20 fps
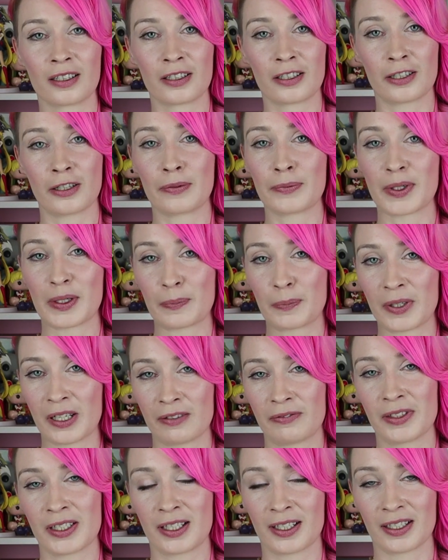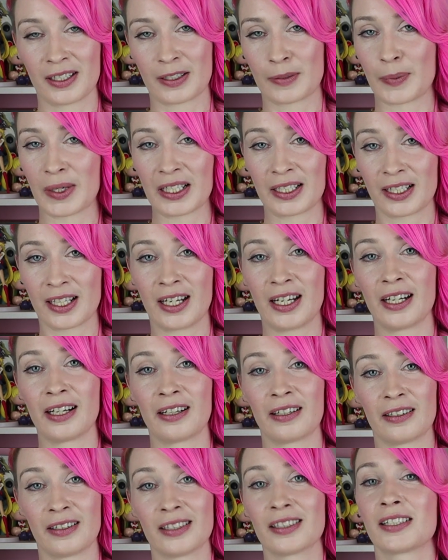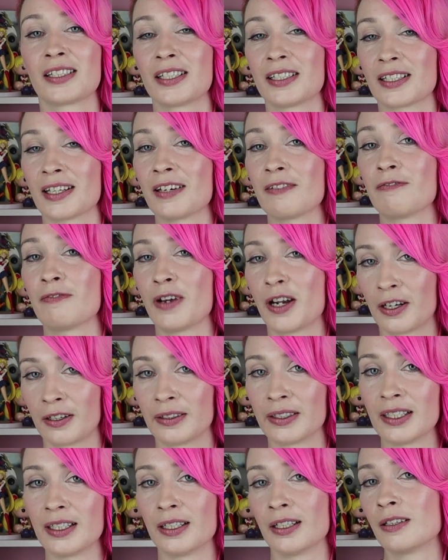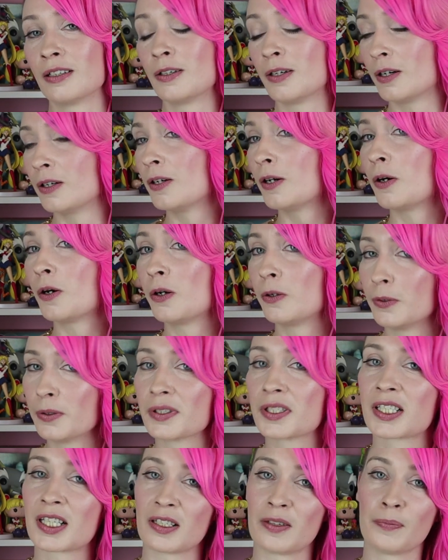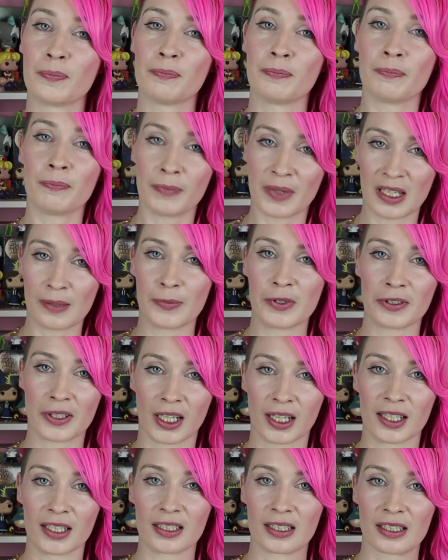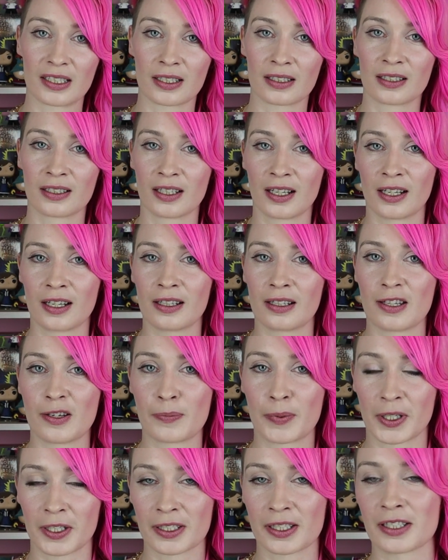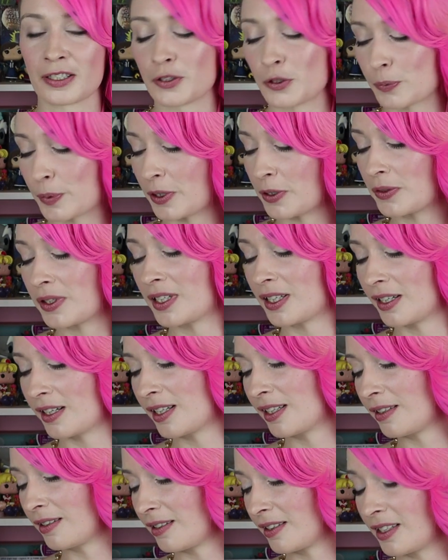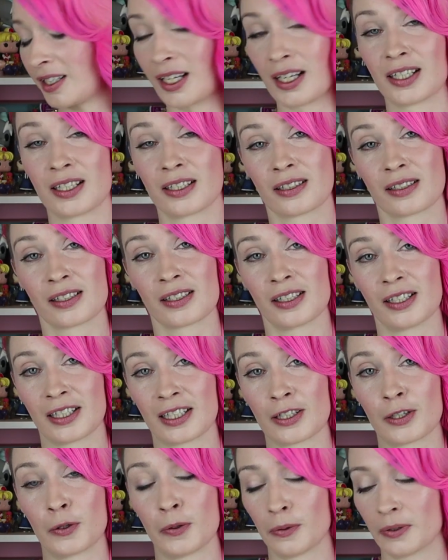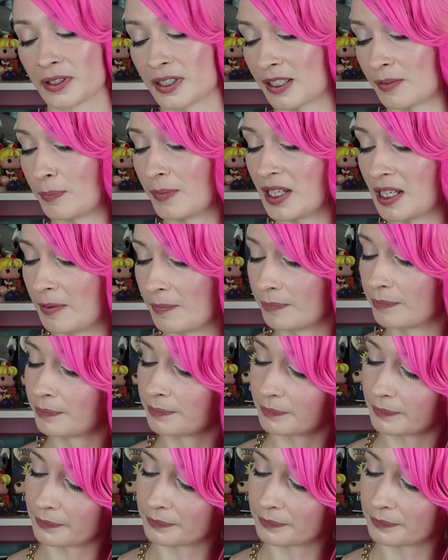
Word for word: So I'm gonna preface this by saying this is a very wholesome meme, you guys. The person who posted it says it's a wholesome meme.